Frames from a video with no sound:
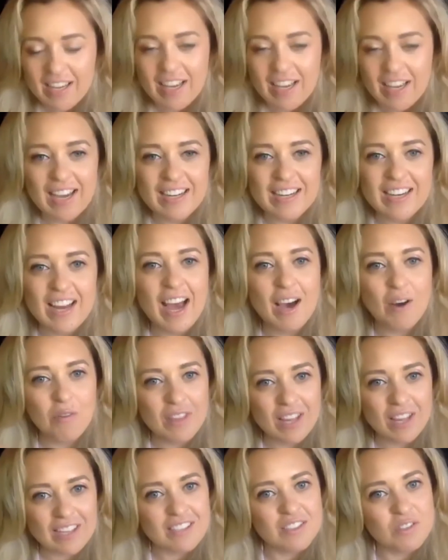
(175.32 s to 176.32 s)
and how
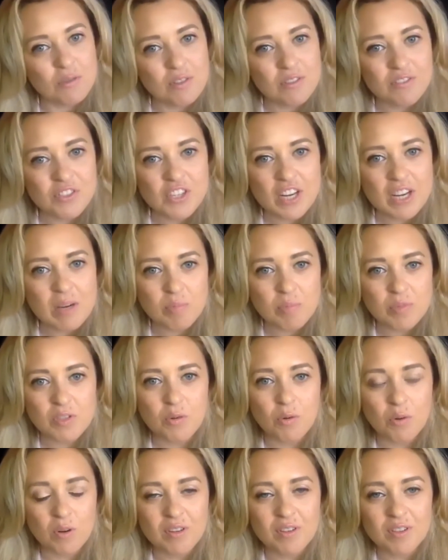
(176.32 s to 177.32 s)
that sort of shaped
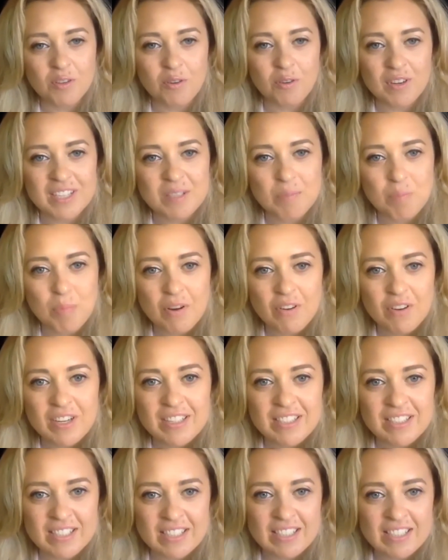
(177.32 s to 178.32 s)
your
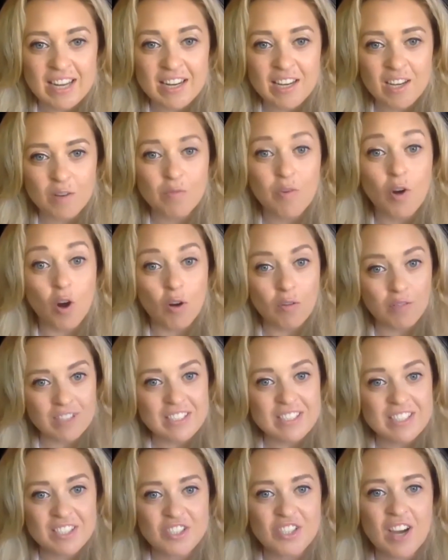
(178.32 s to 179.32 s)
experience in getting involved
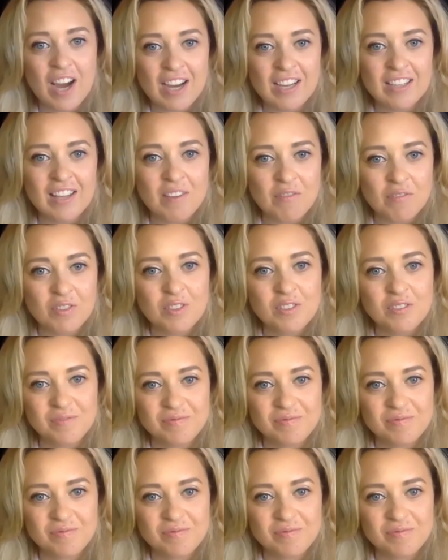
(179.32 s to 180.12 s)
at such a high level.